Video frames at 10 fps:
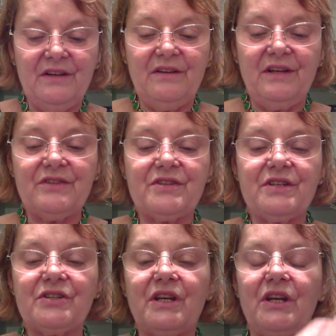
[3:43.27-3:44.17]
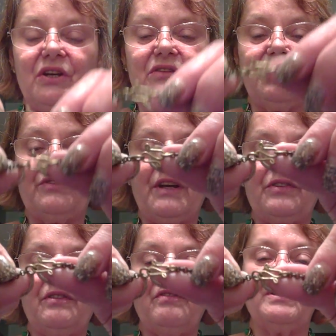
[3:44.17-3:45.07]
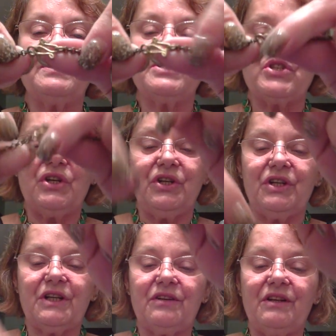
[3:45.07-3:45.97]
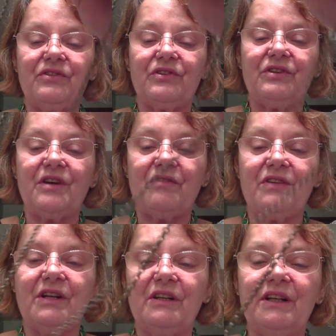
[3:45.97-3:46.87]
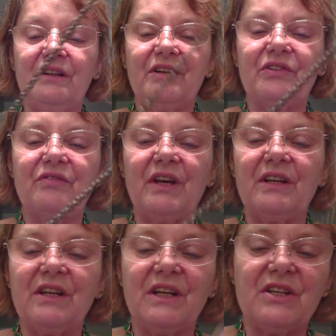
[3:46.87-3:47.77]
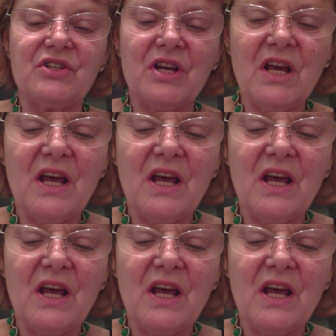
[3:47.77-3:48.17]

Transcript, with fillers: This is cute. This has a vintage hook. This definitely looks vintage.